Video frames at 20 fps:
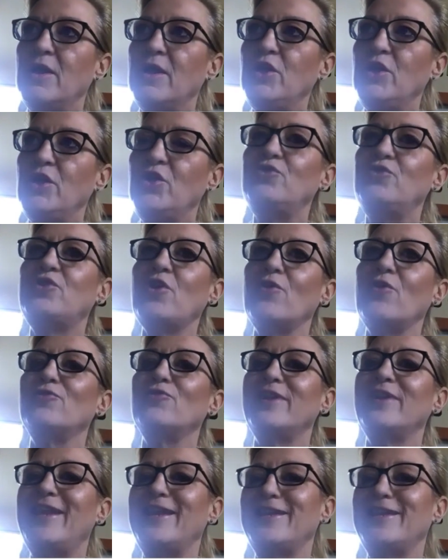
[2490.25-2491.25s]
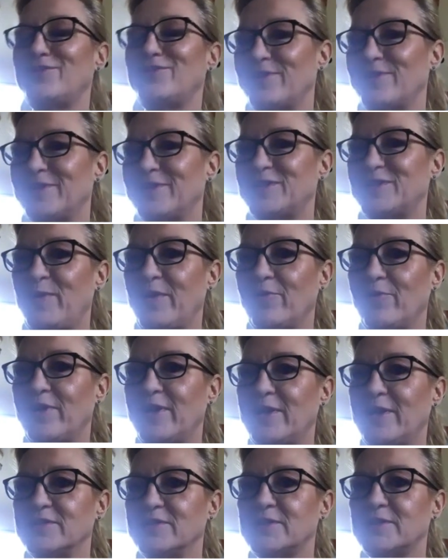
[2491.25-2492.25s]
you don't get to
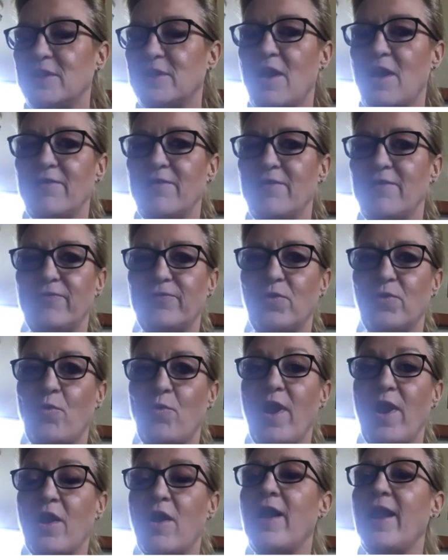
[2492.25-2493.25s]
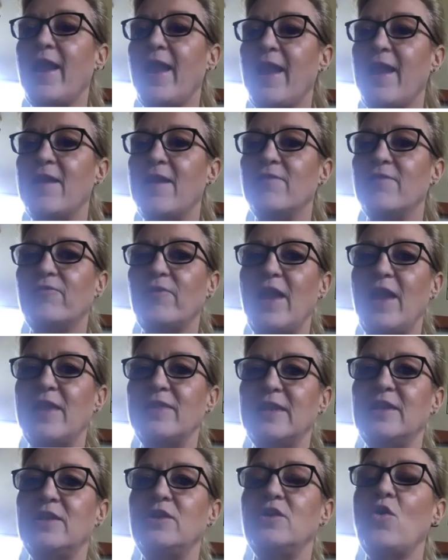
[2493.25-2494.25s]
experience life the way I have
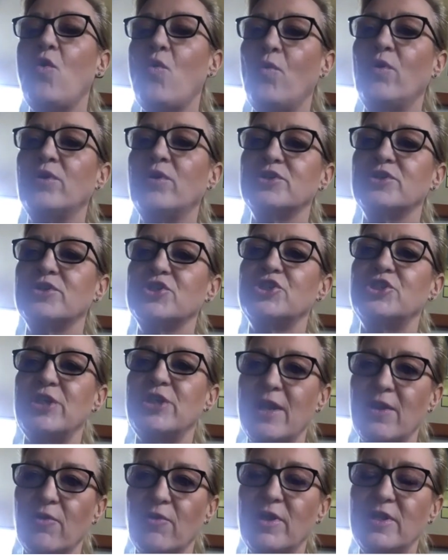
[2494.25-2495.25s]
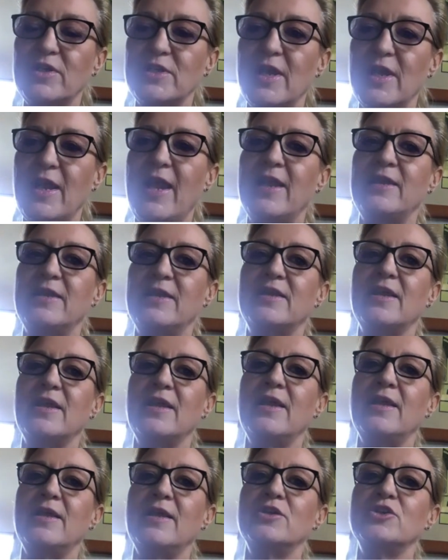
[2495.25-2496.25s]
and then not want to share it and
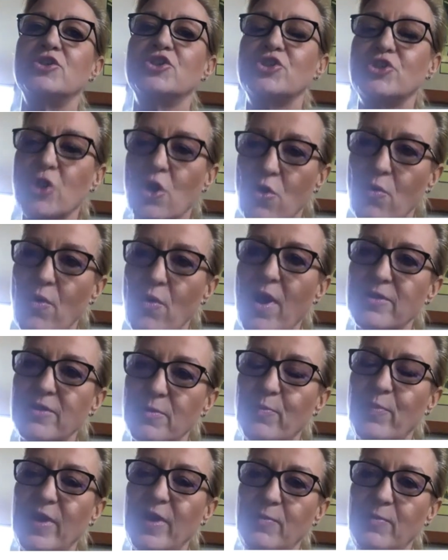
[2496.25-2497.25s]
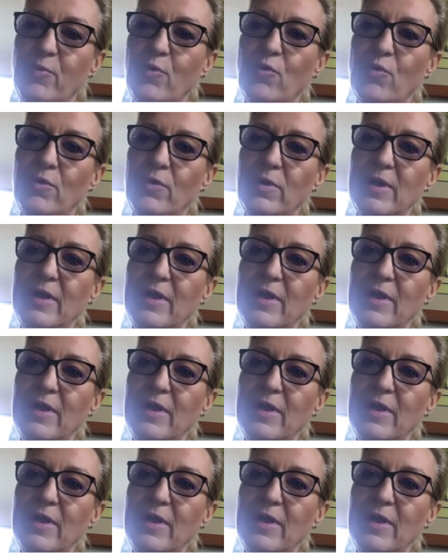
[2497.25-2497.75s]
show other people